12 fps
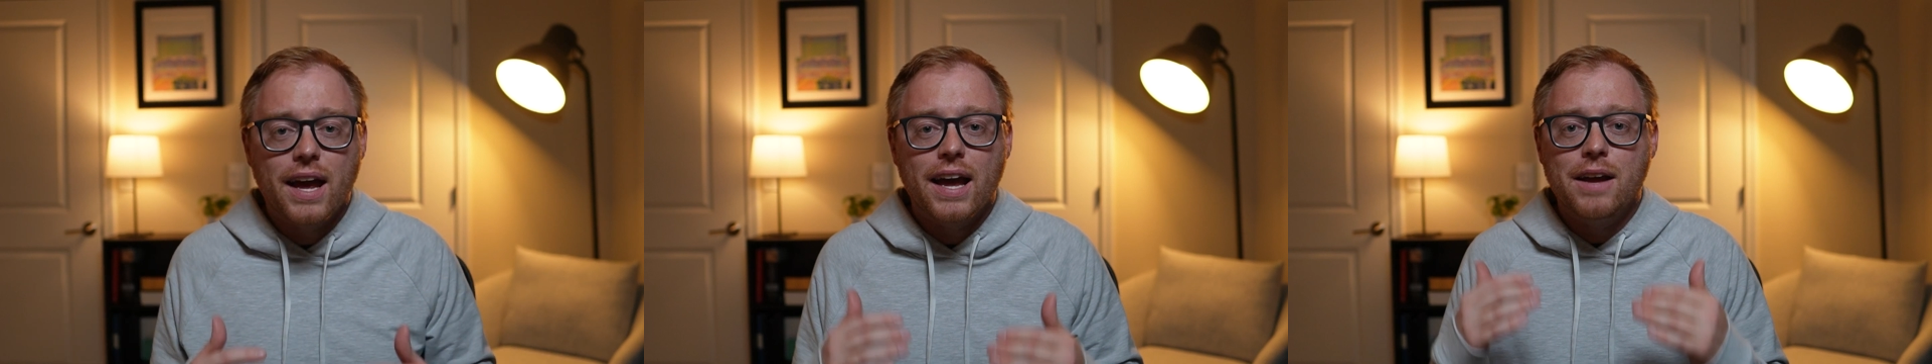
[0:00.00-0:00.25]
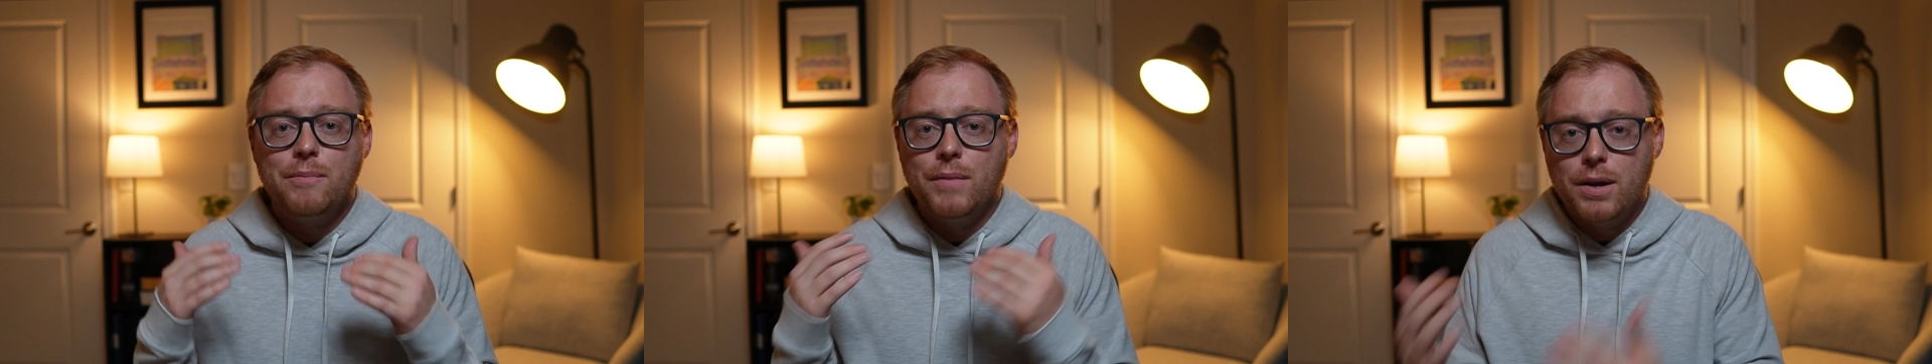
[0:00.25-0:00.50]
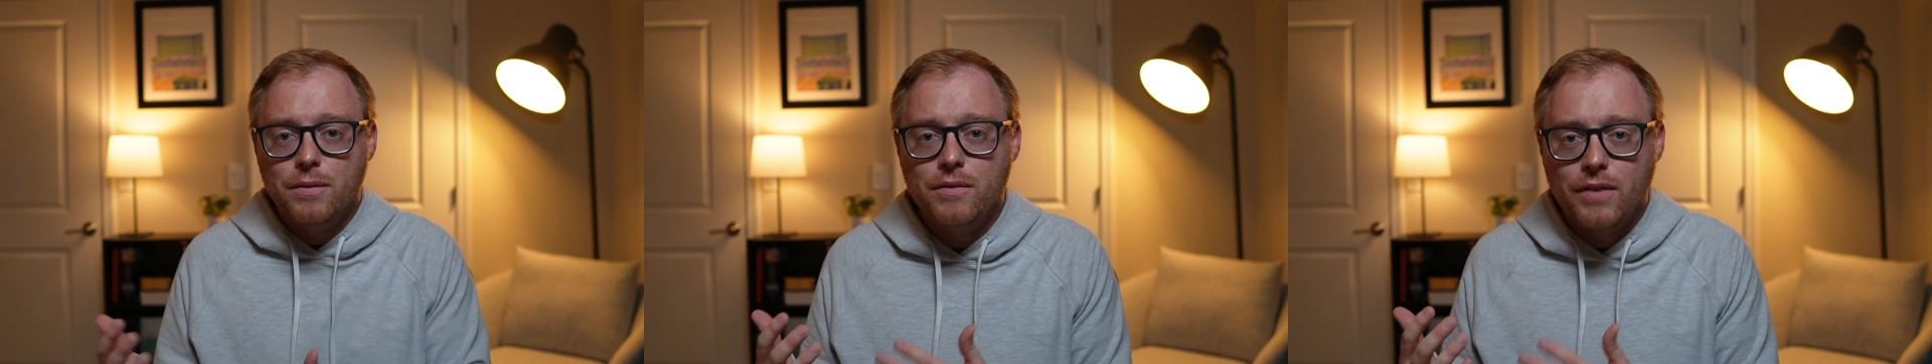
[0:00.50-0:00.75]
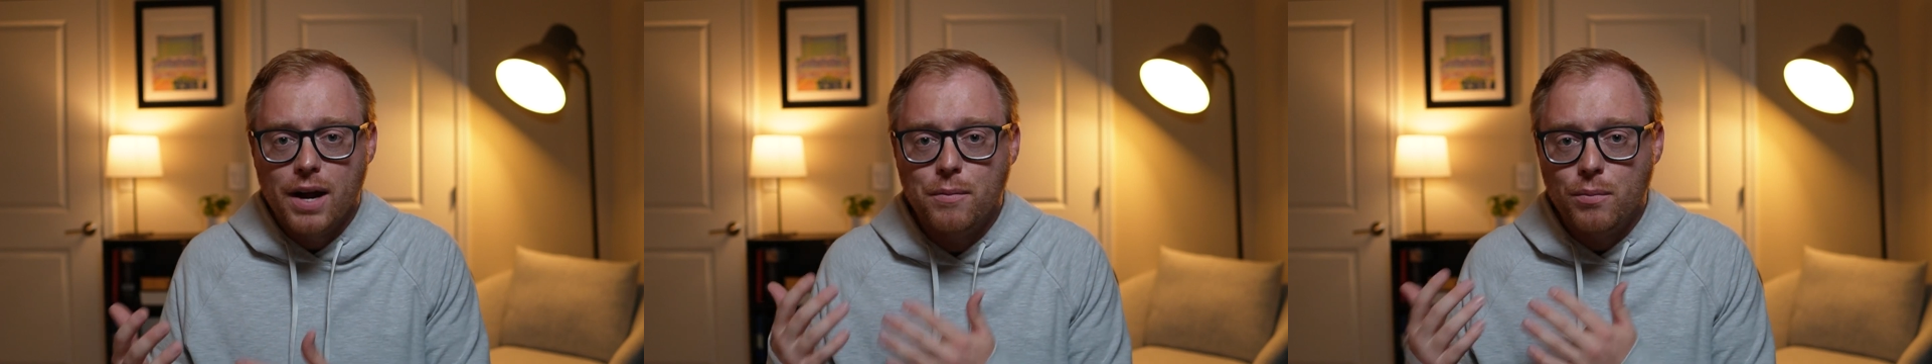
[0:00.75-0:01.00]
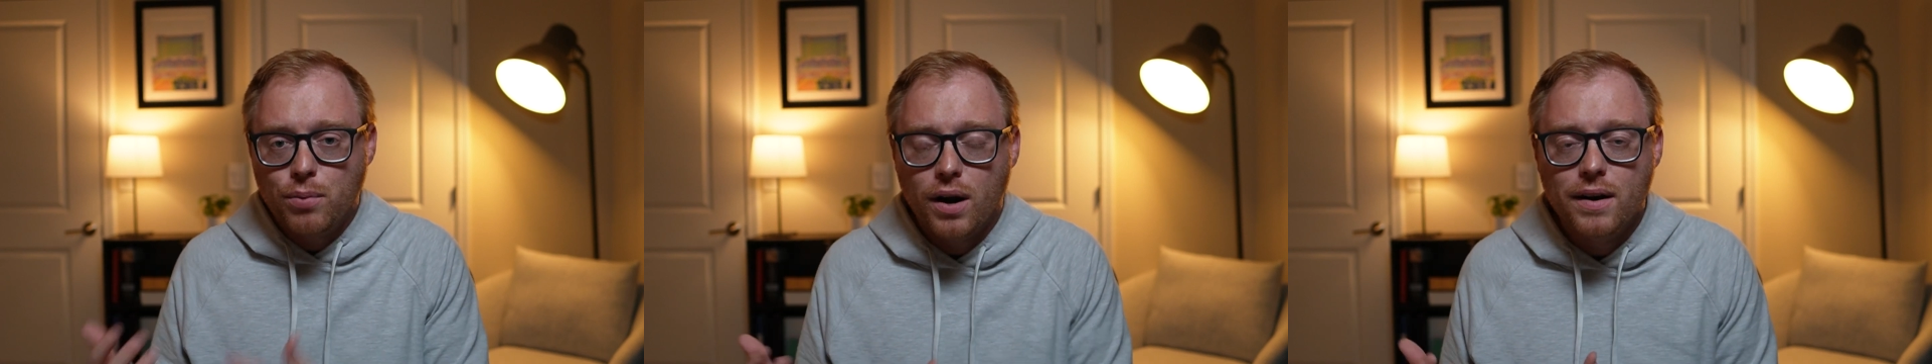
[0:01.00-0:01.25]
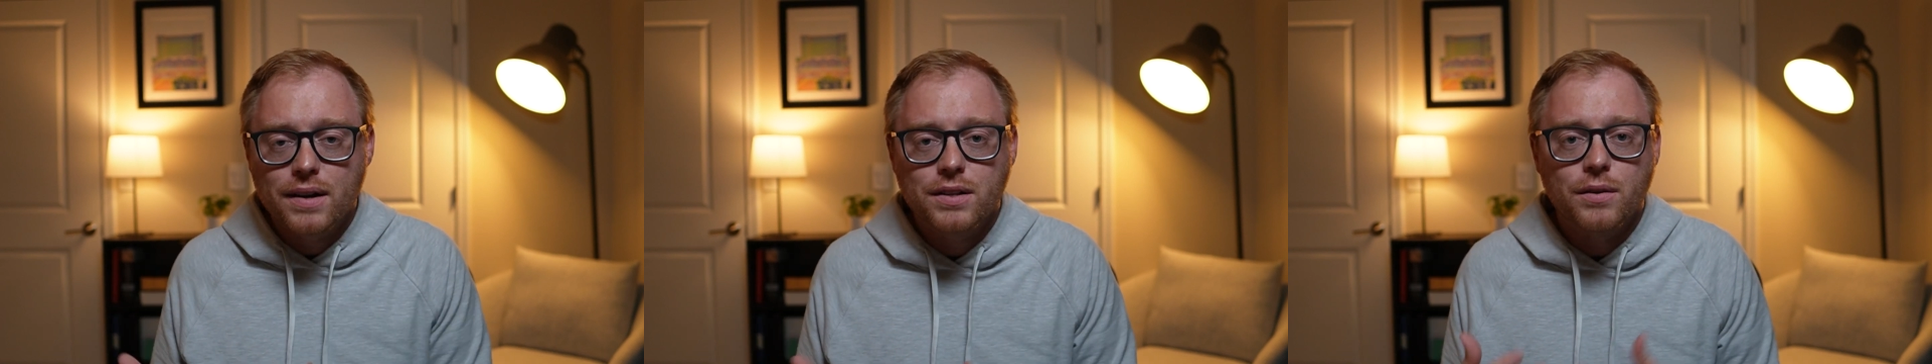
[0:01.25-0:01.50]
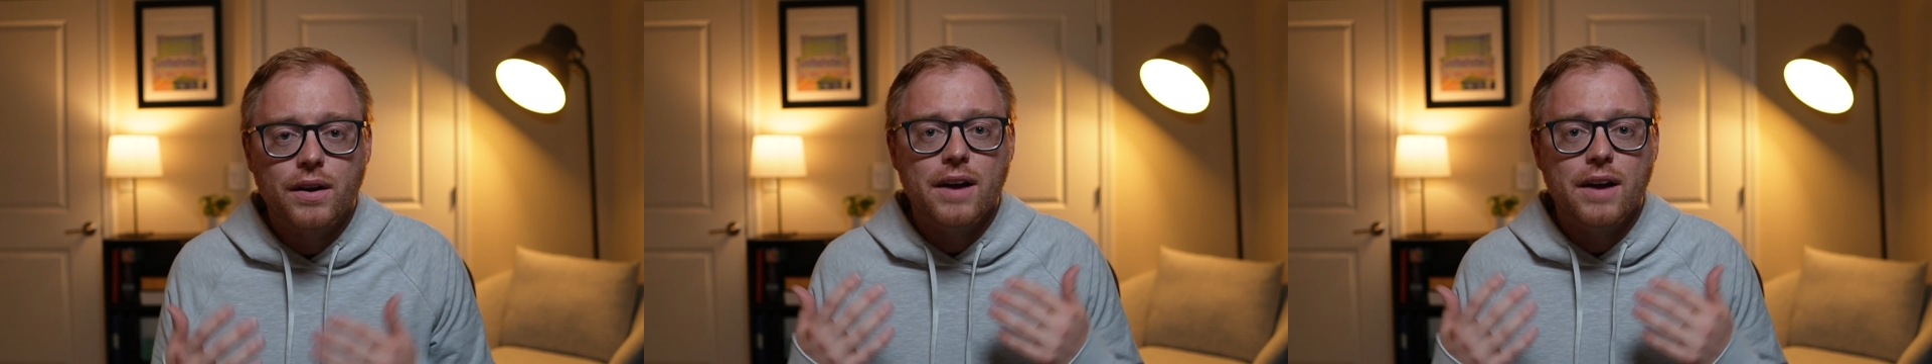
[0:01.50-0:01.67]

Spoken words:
a minimum viable product or